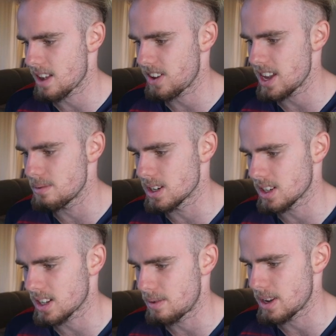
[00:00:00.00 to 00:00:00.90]
If he
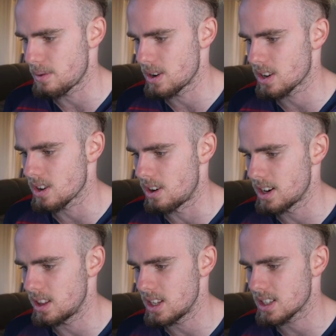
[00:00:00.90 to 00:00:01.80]
wasn't coming, I would have gone
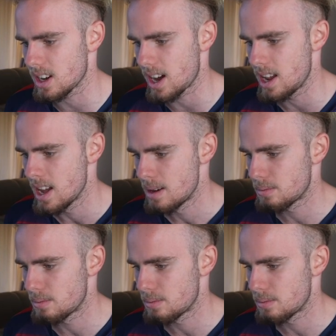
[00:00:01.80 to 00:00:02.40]
at this guy,